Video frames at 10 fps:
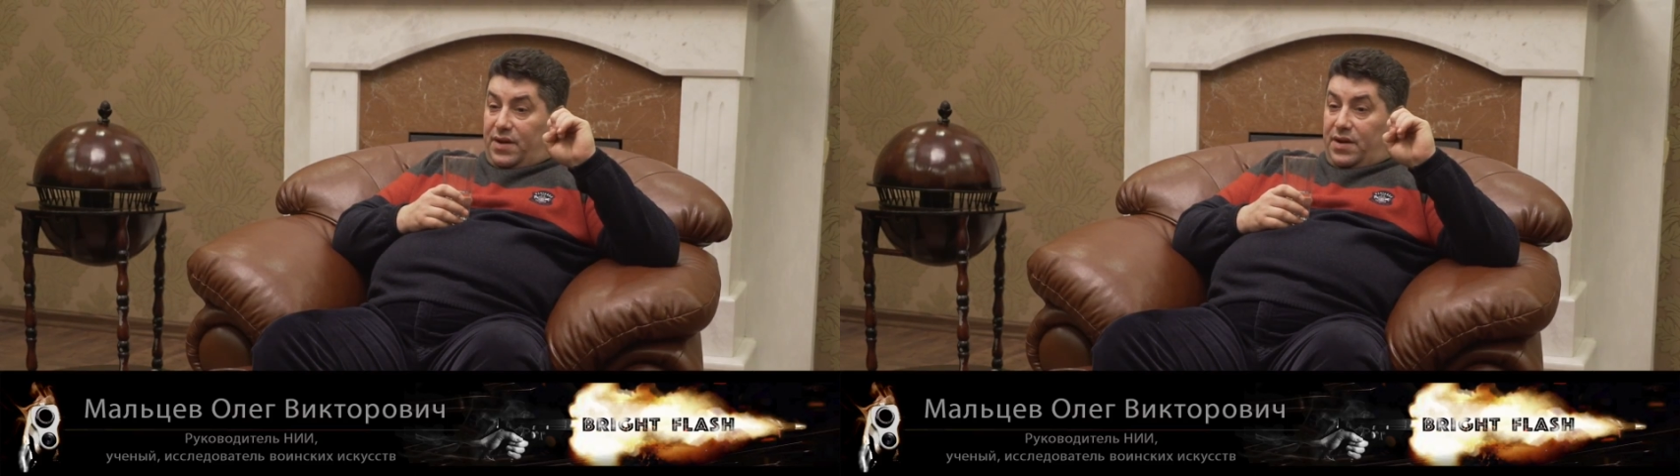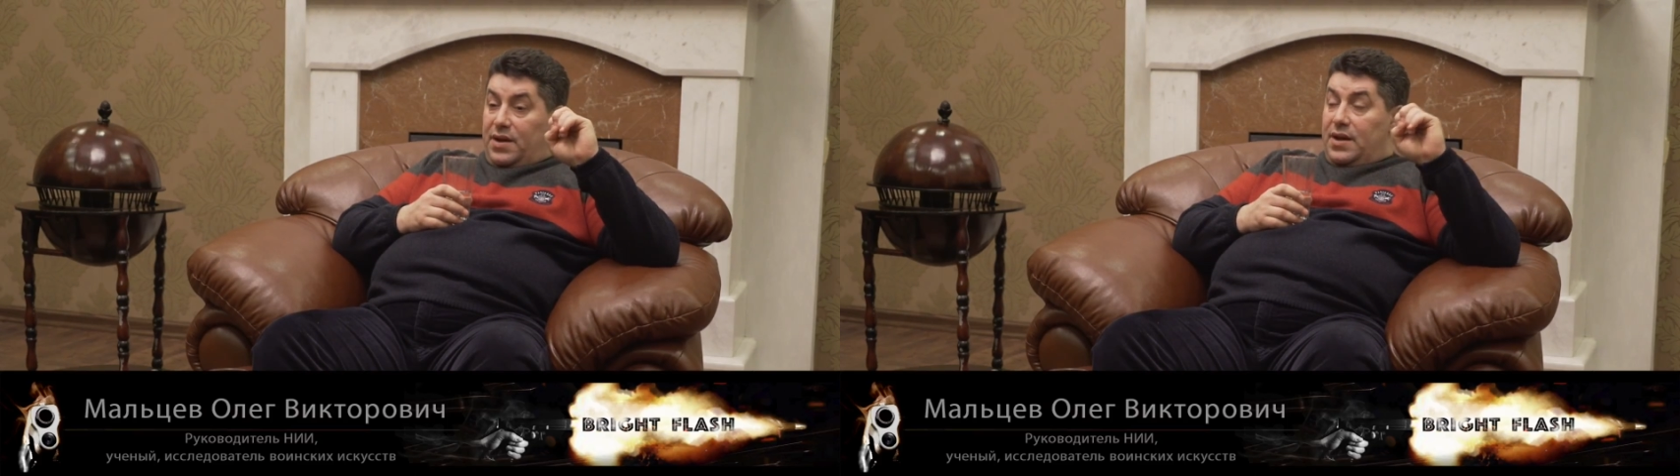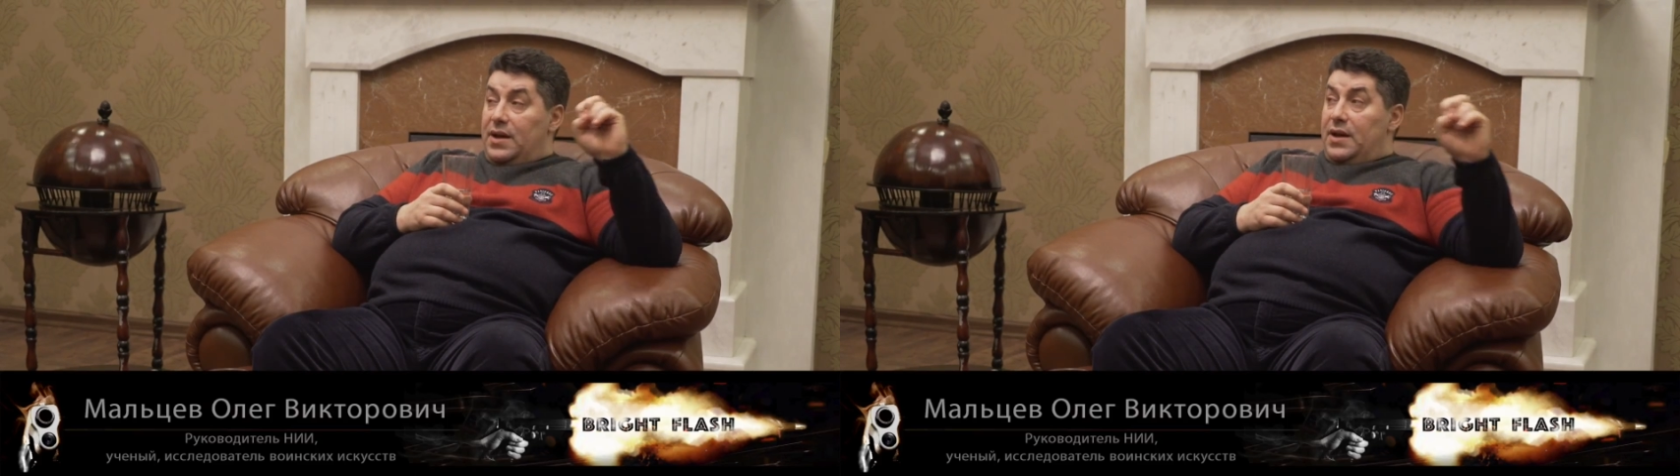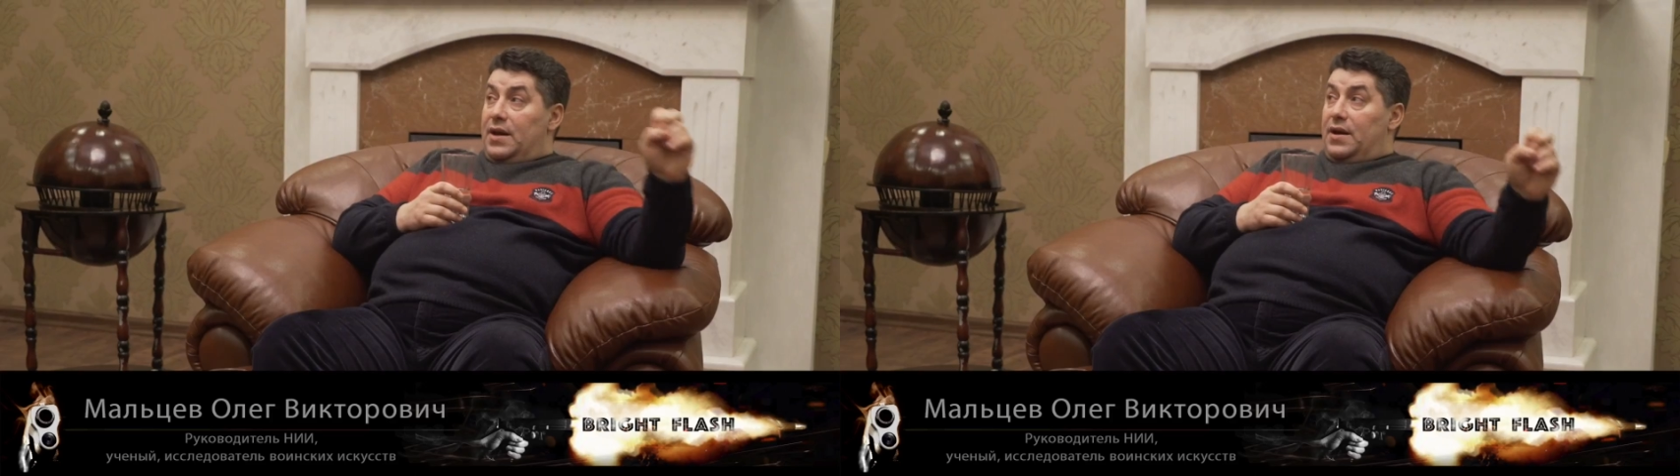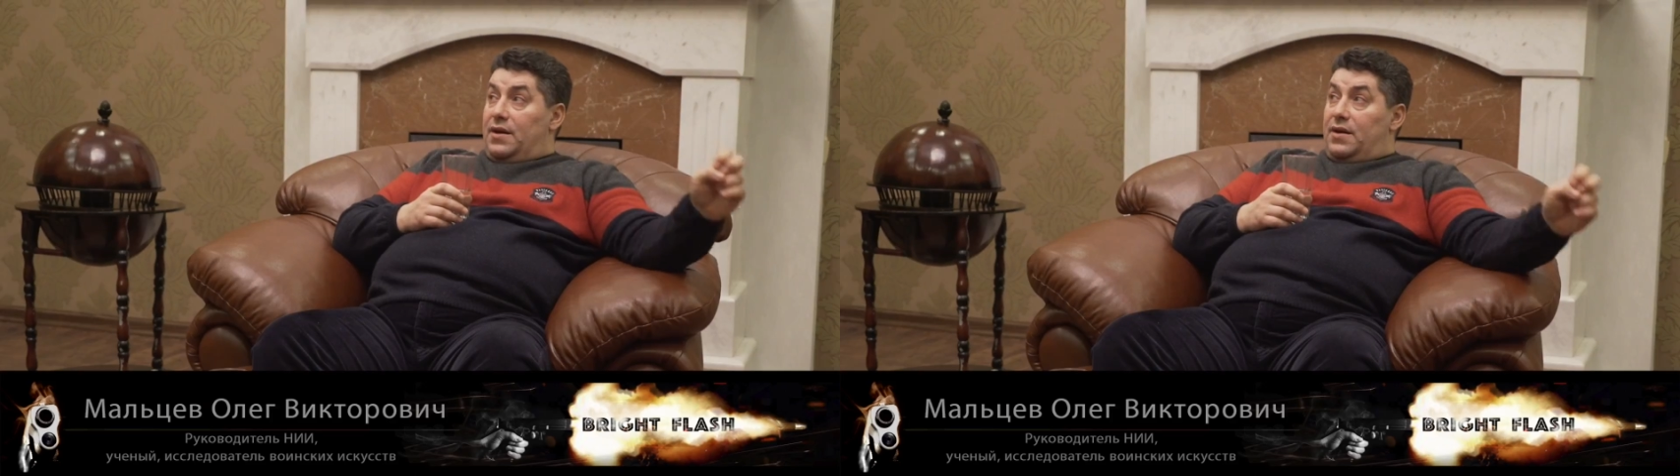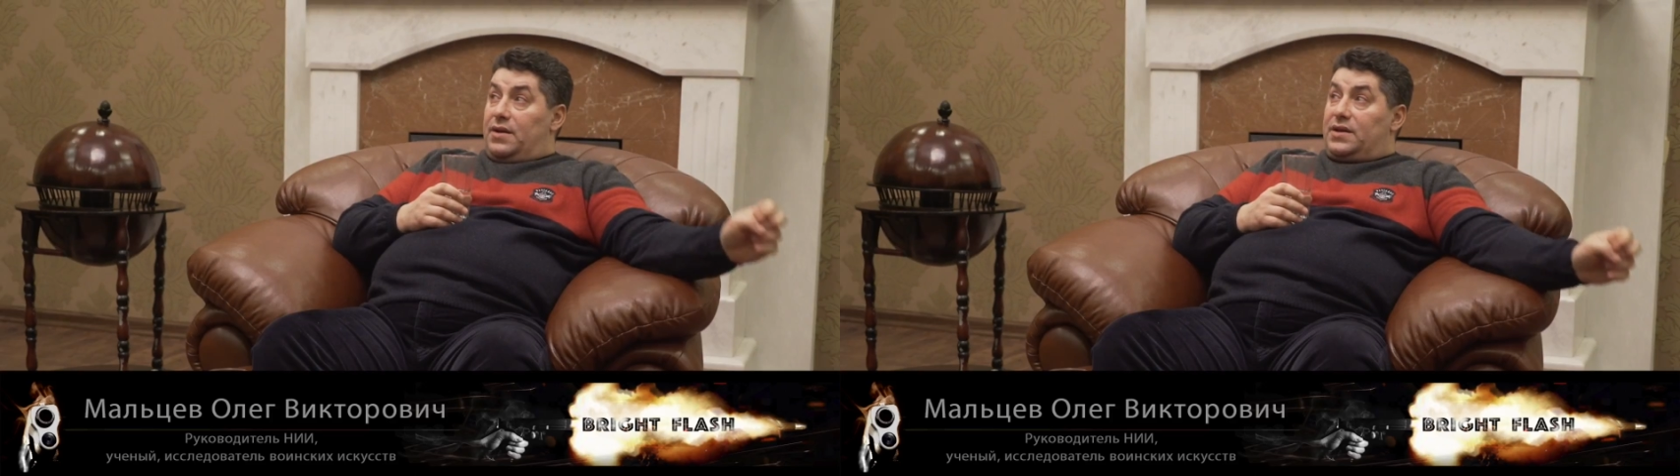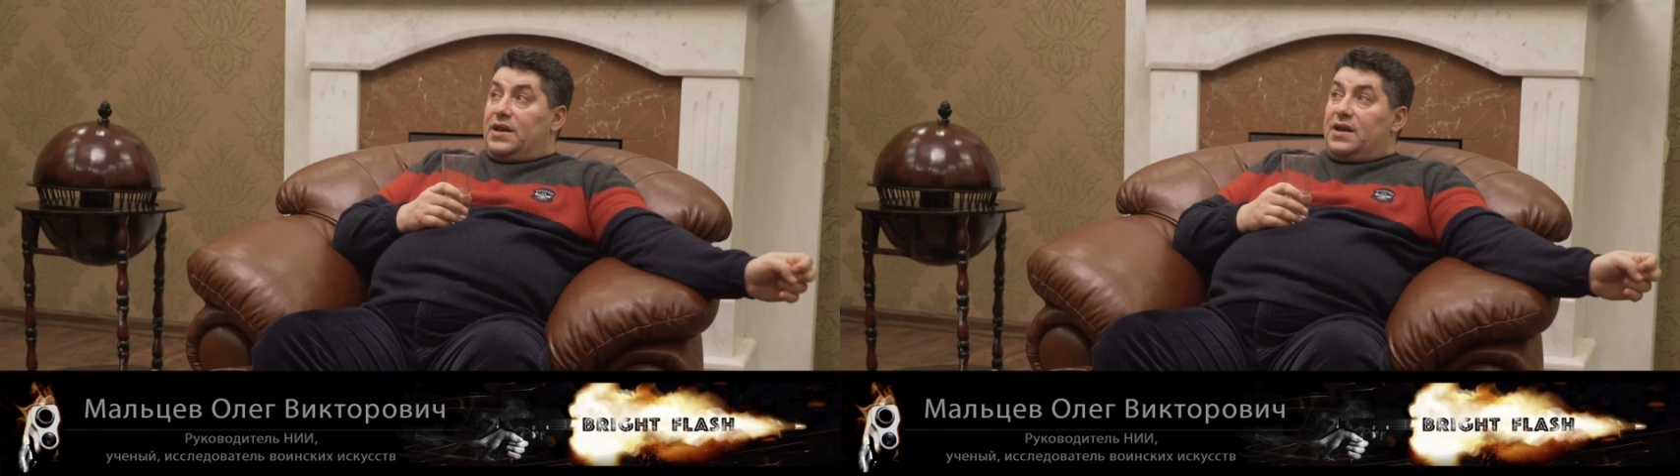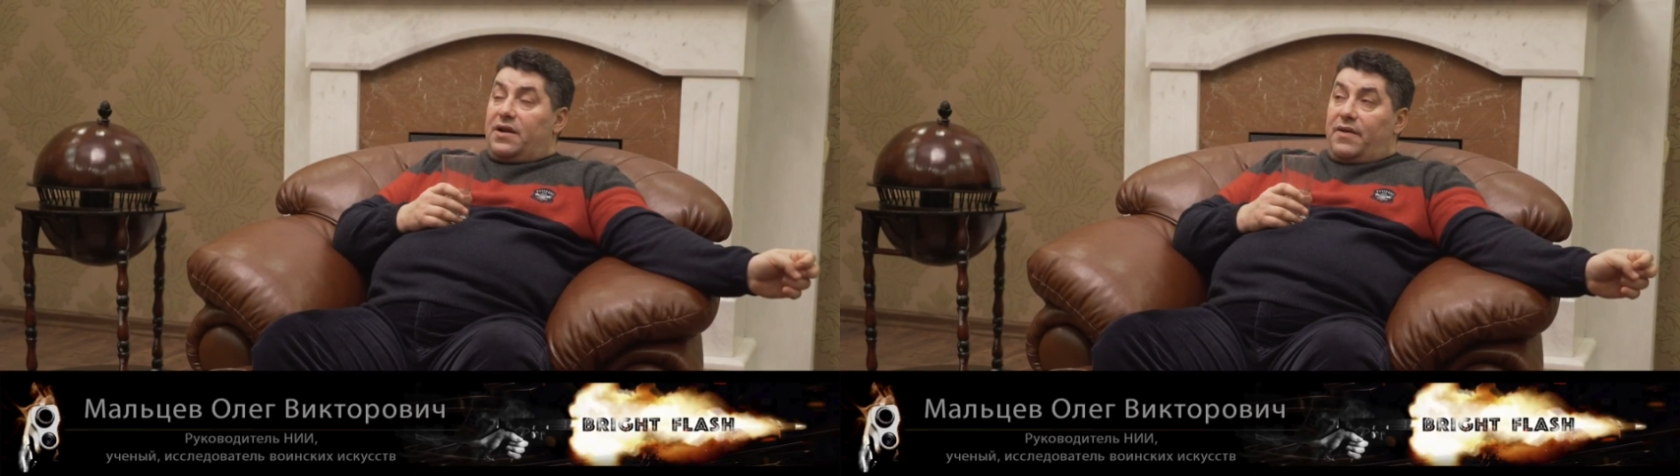but every day
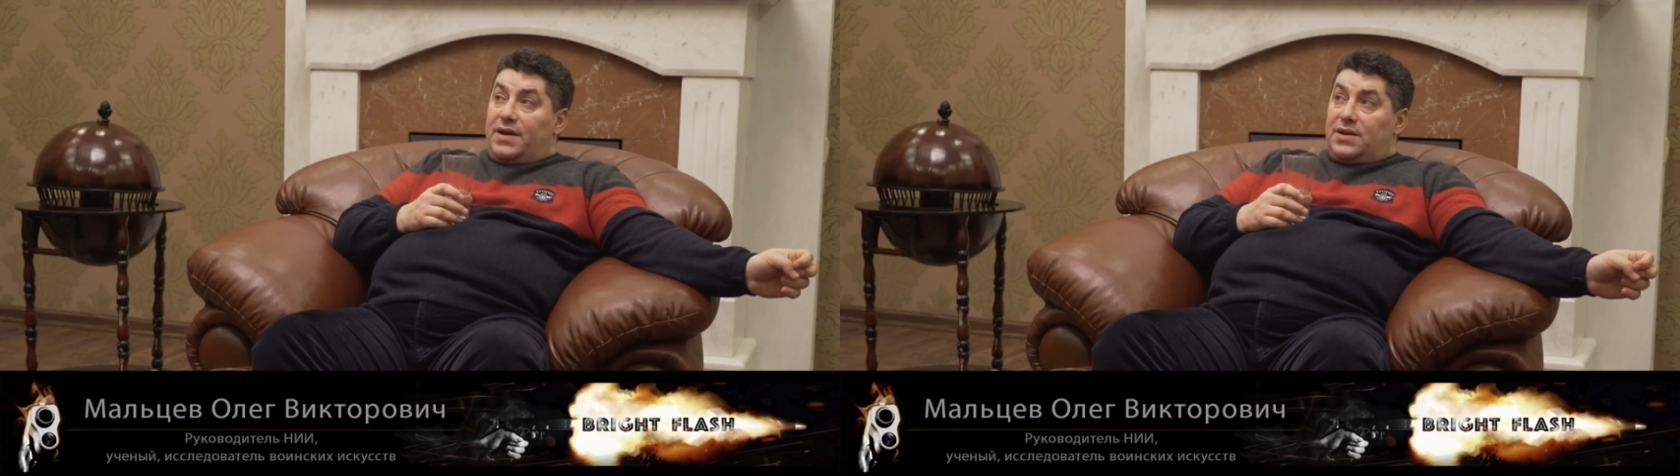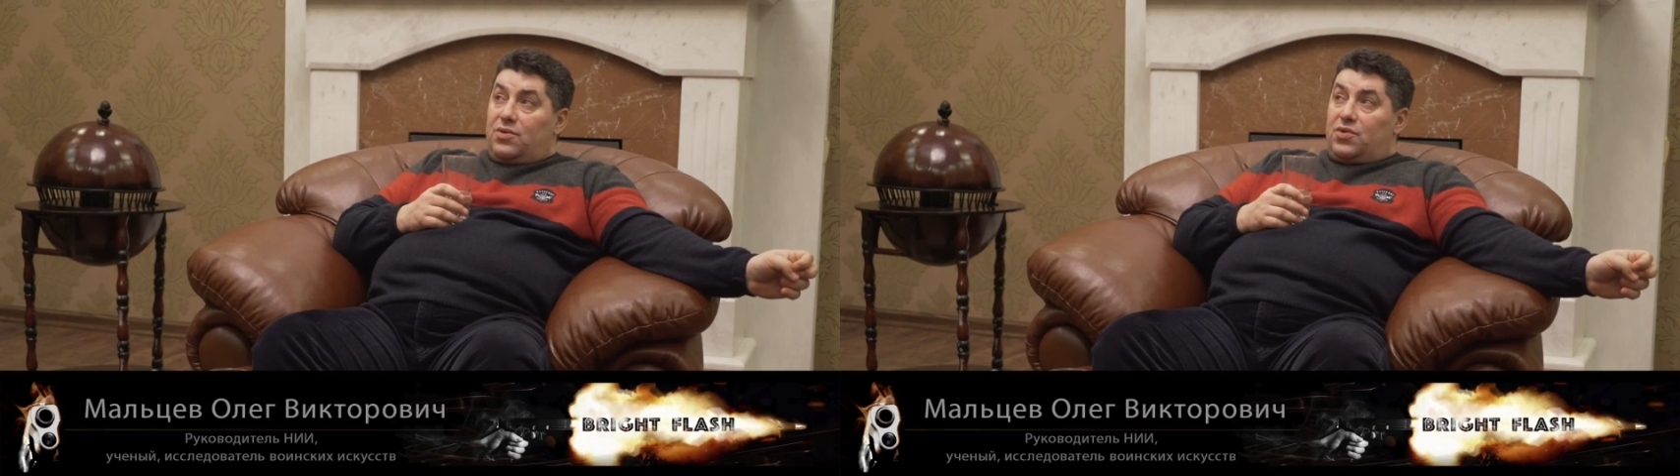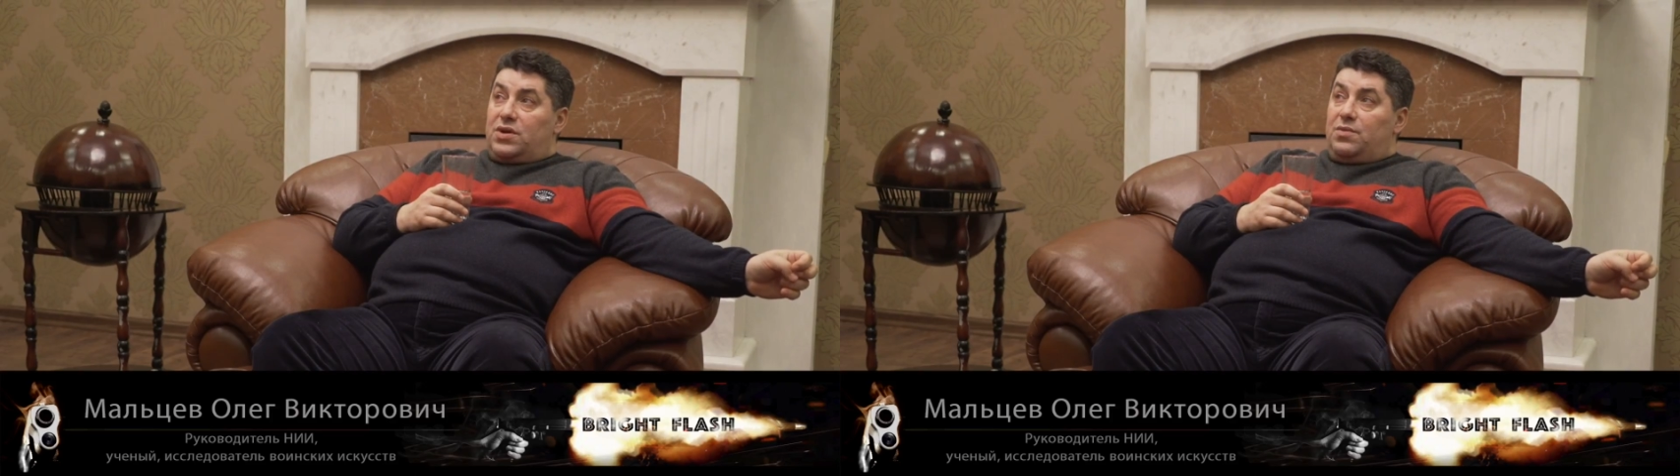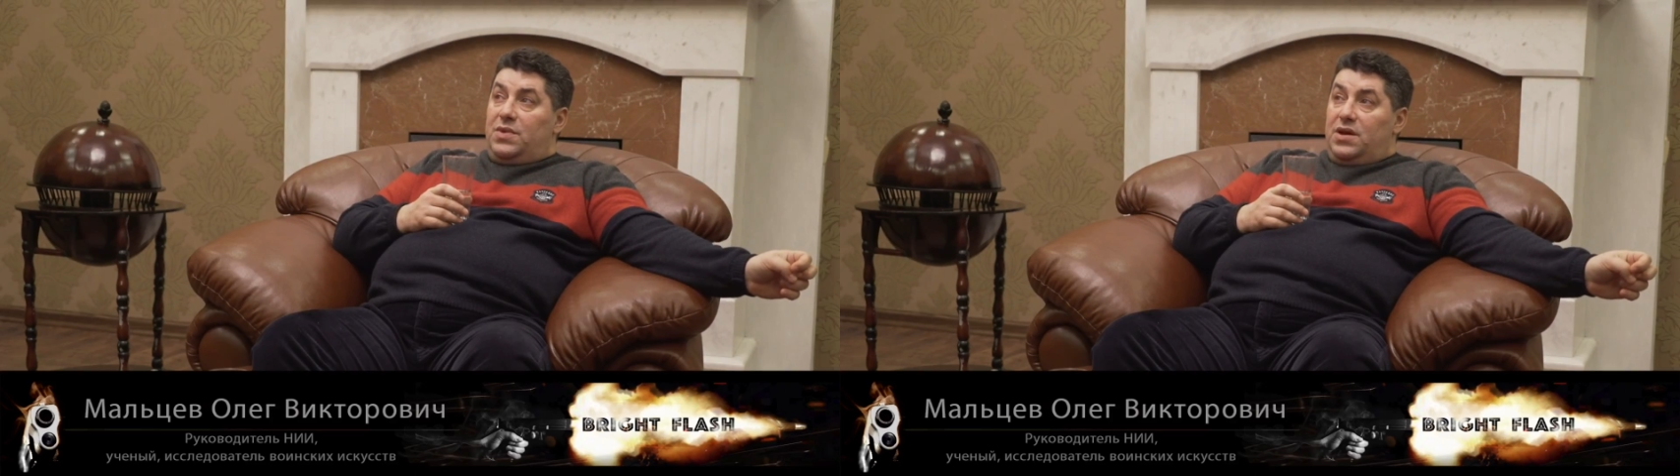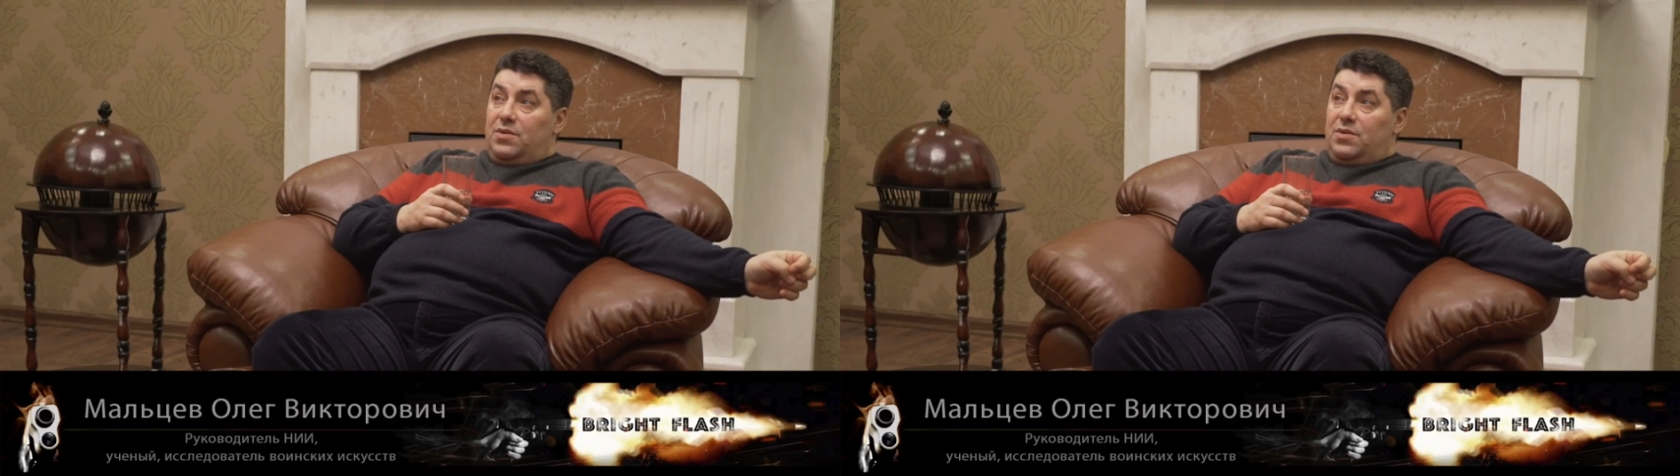from morning till night.